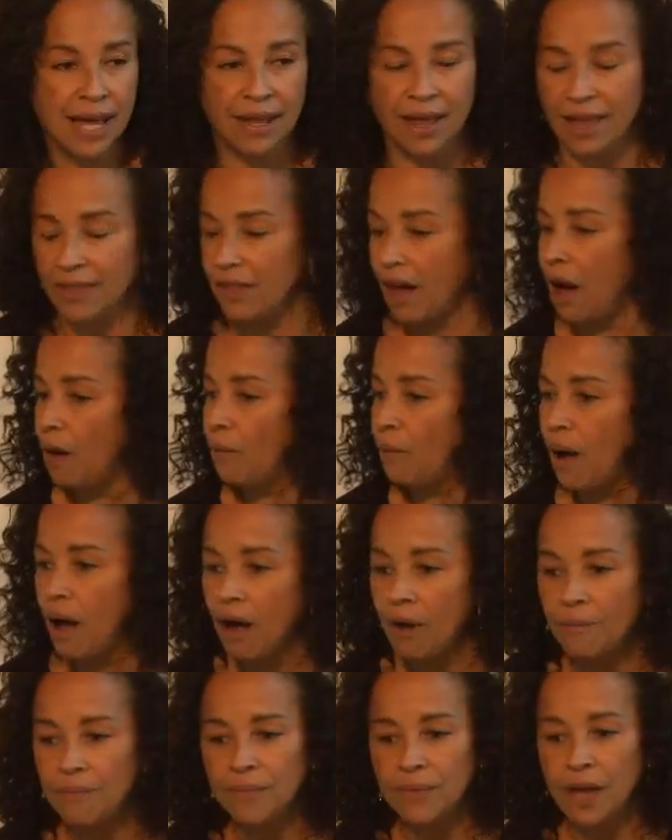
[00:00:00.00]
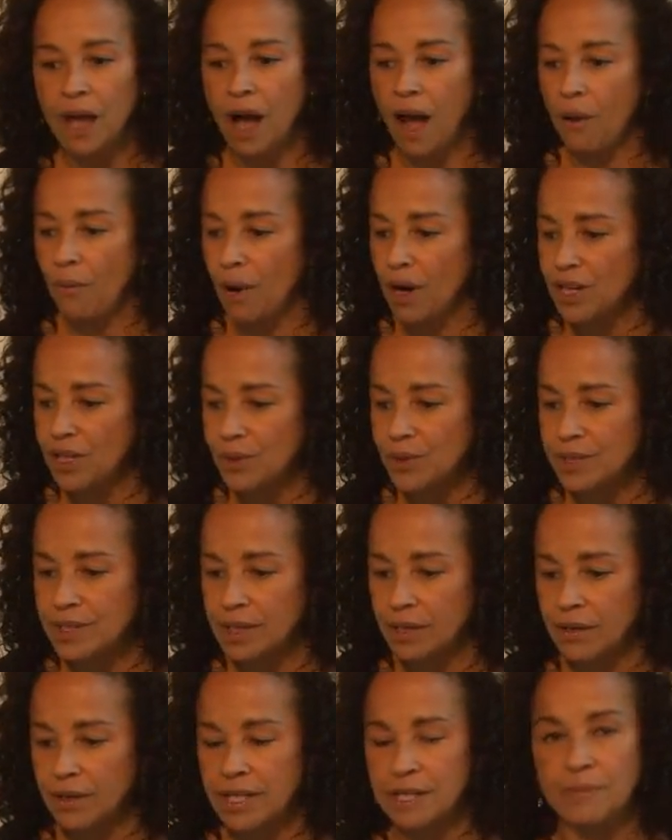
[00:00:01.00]
And I thought, well, I want to do a
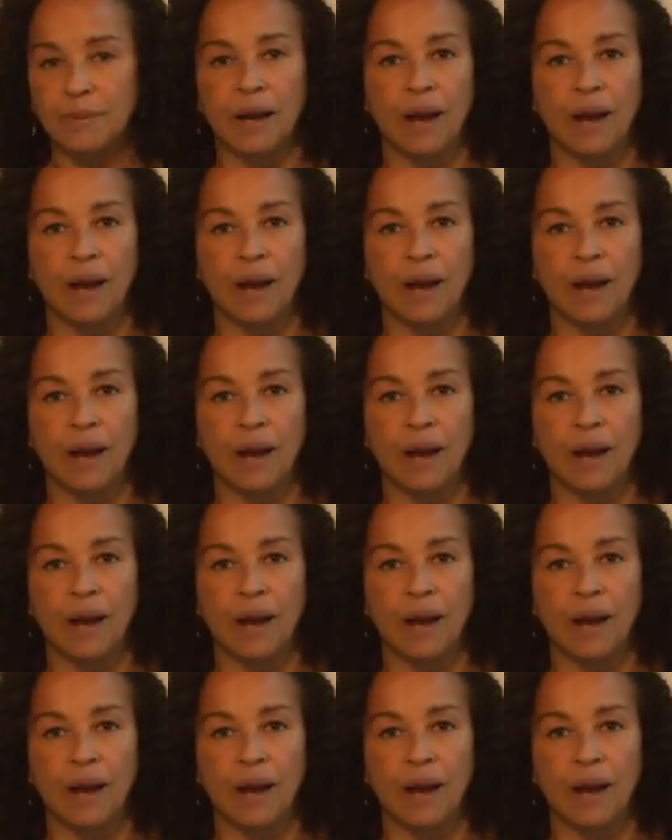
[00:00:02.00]
series,